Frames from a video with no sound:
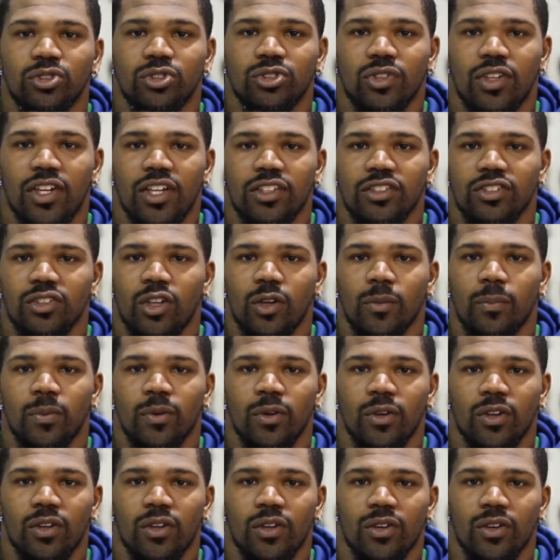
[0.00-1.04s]
trainers up
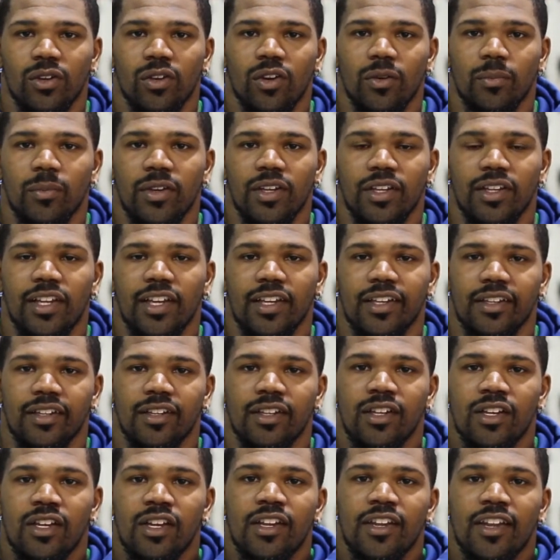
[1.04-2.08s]
here. You know what I mean? They can
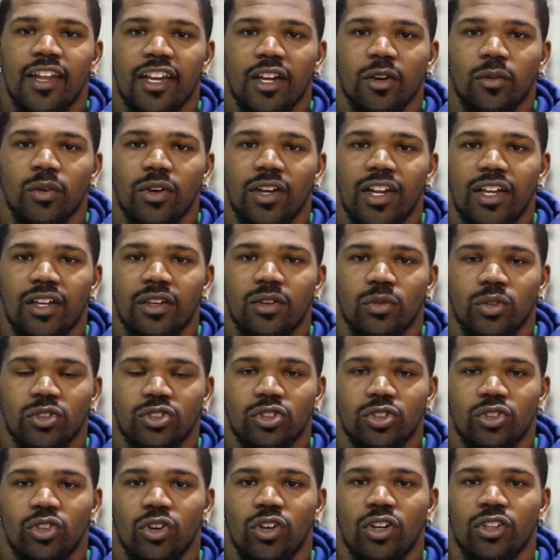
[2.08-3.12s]
they can relate
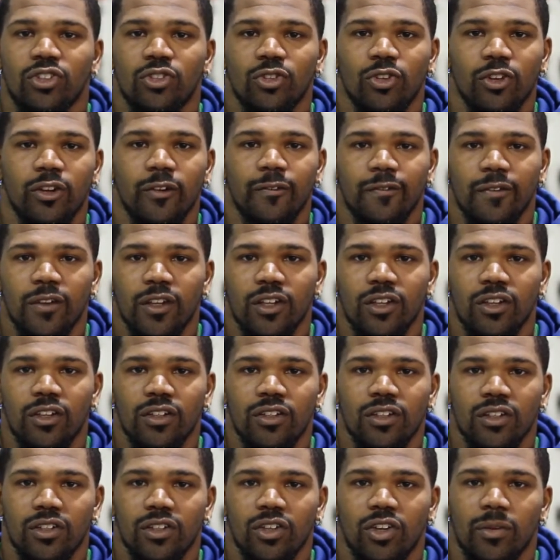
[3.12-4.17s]
what you're going through on the
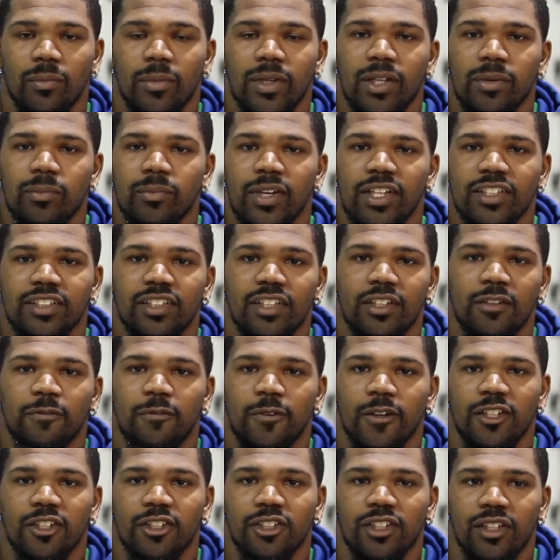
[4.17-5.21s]
field. You know what I mean? Mentally,
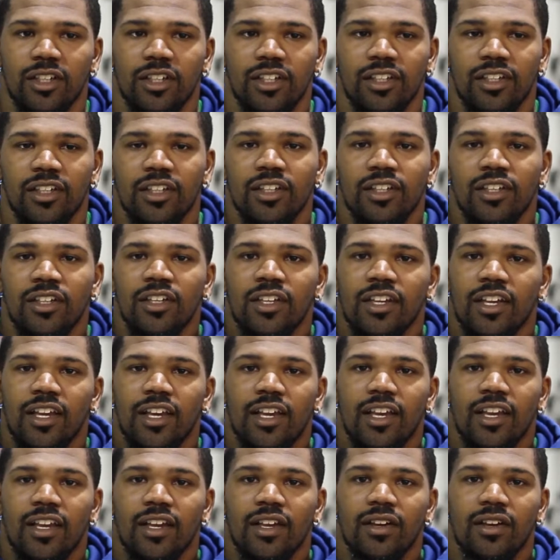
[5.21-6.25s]
physically,
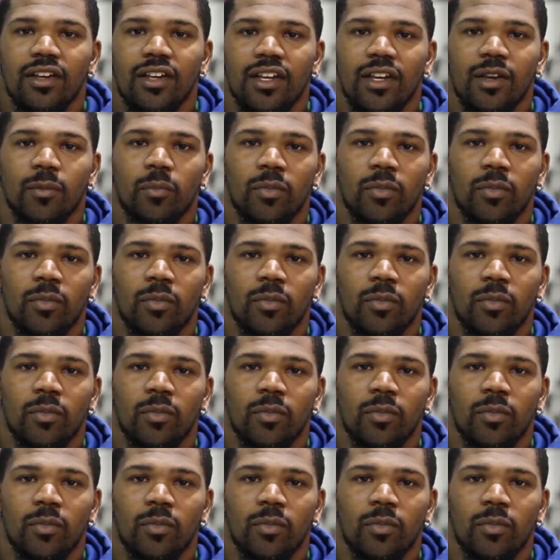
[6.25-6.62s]
and, and,